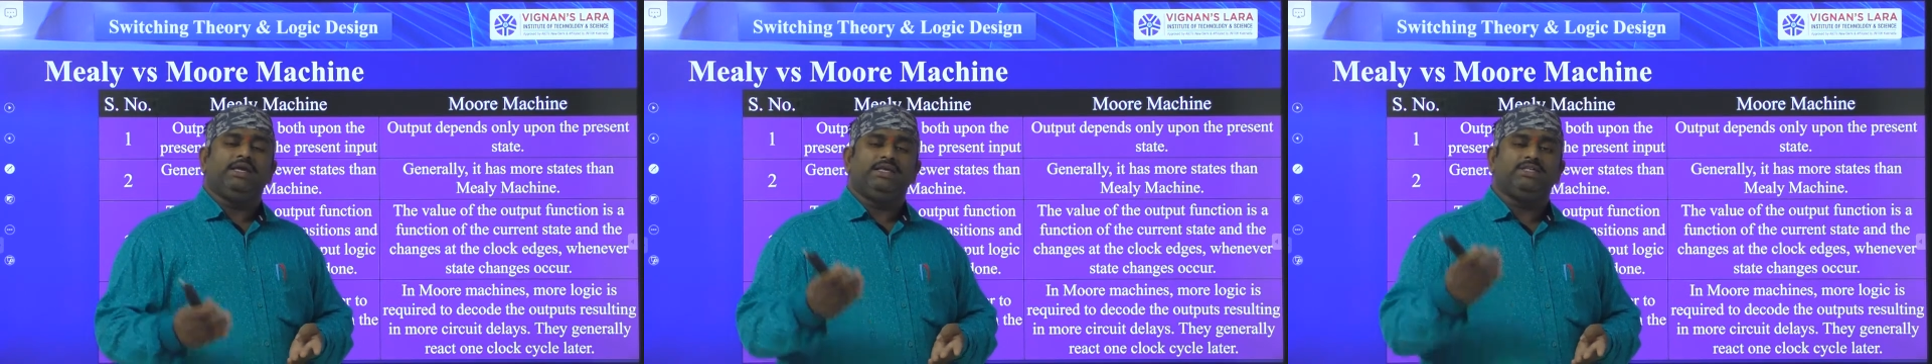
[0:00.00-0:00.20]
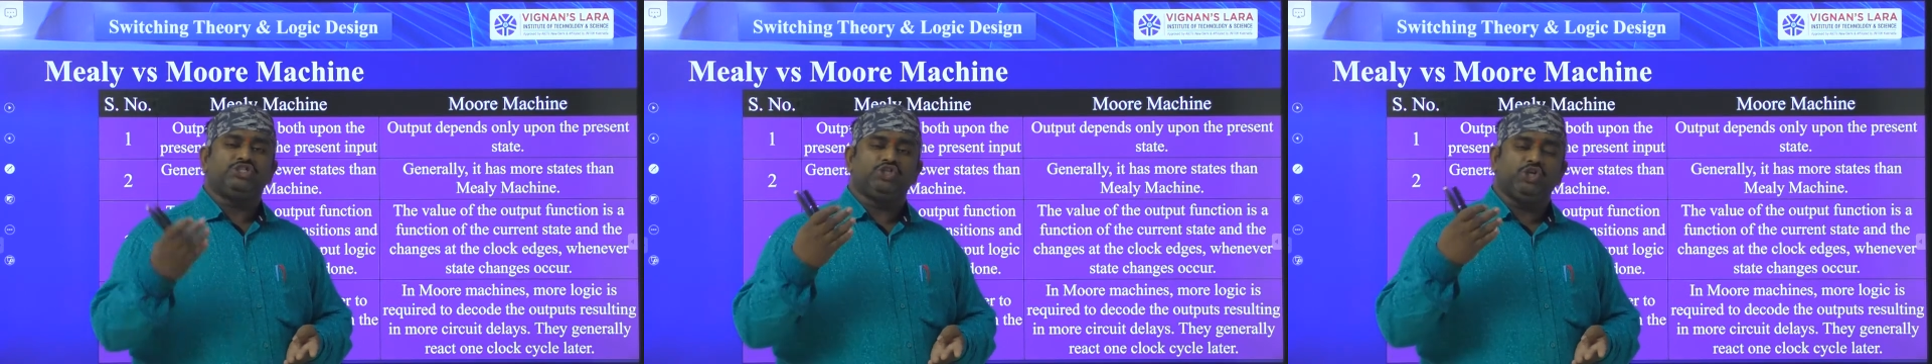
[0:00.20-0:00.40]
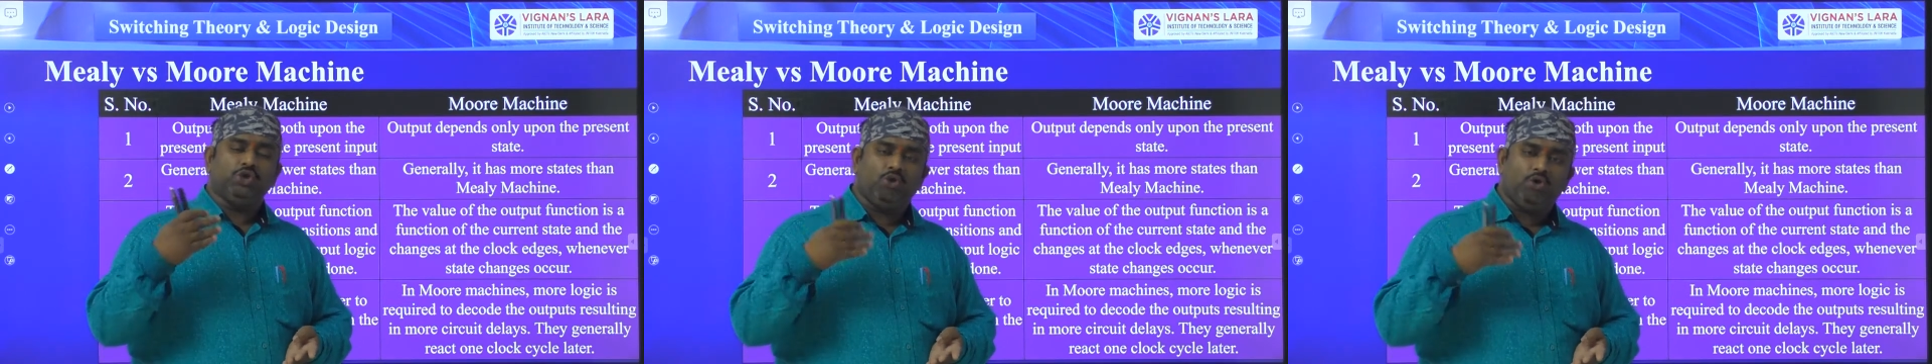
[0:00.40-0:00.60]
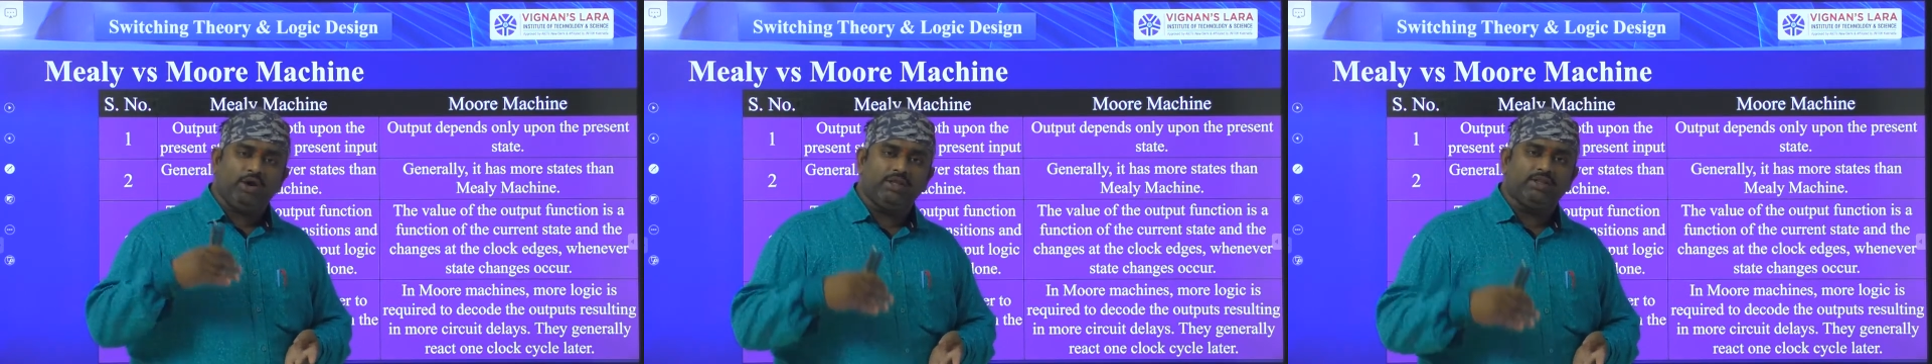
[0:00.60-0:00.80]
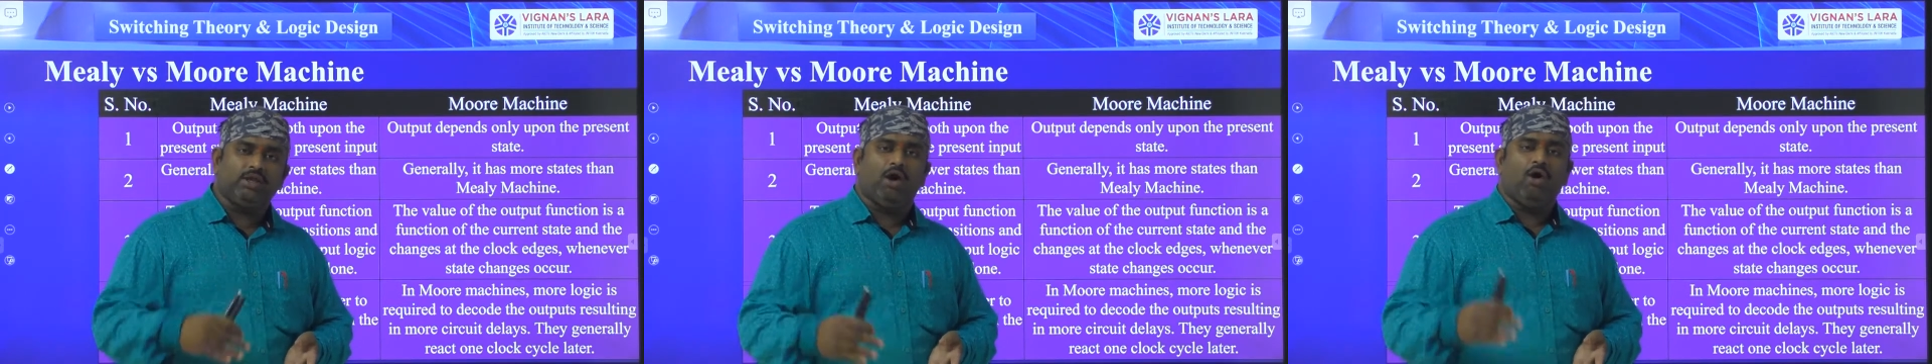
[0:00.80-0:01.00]
is
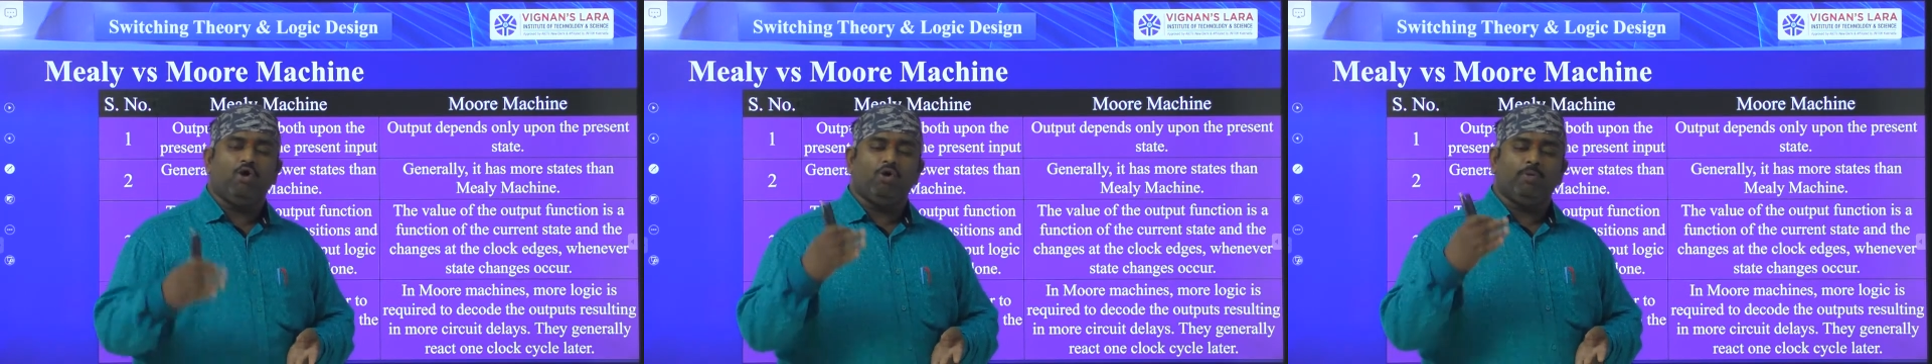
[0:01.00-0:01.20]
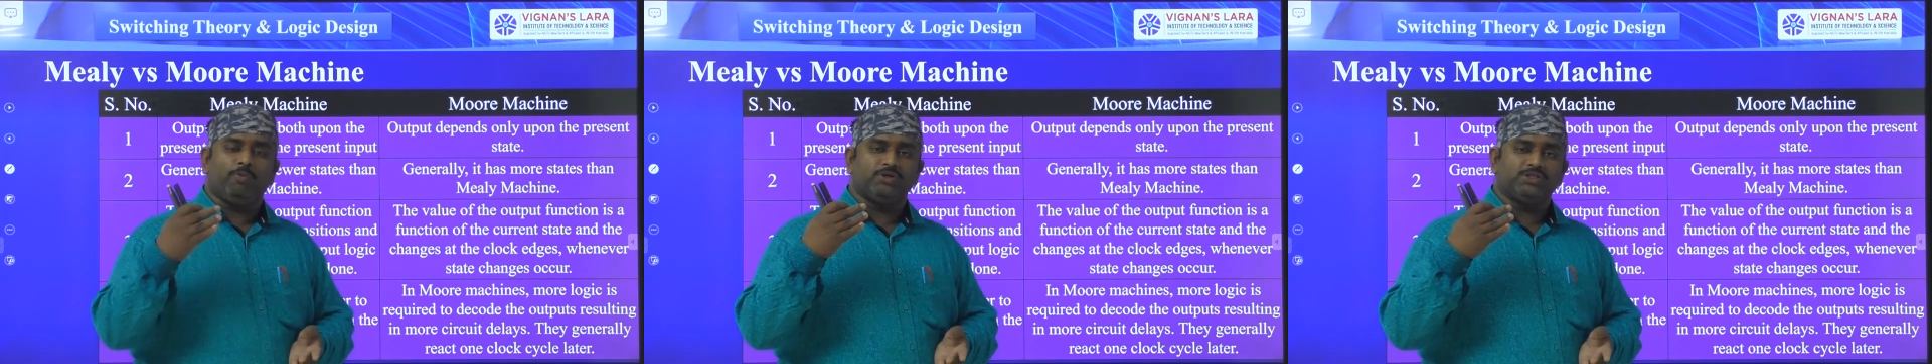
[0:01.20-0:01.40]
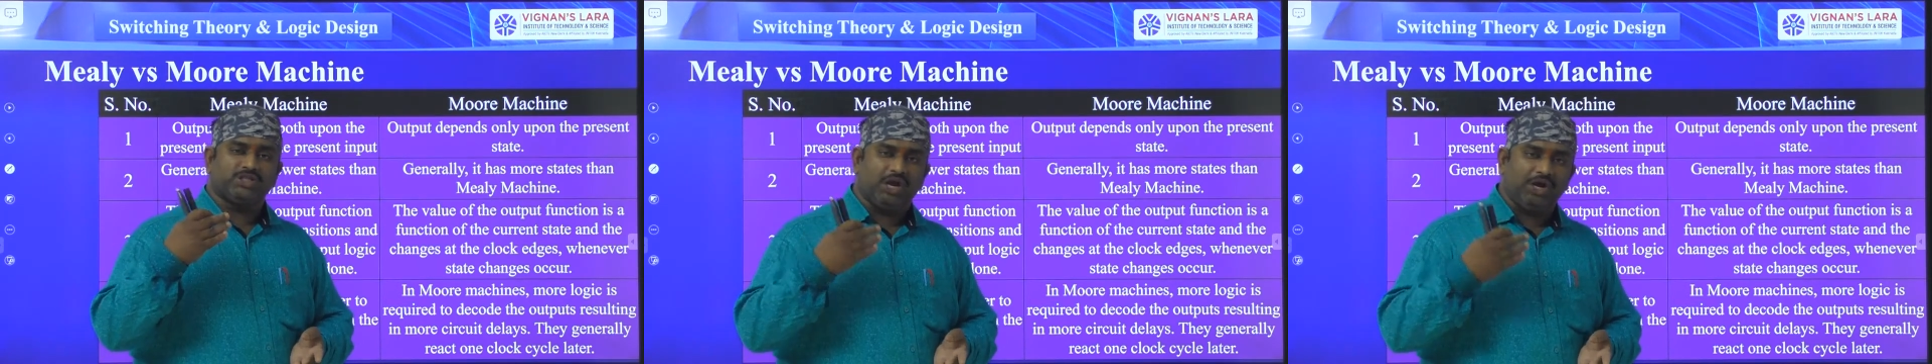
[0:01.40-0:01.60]
decoding the outputs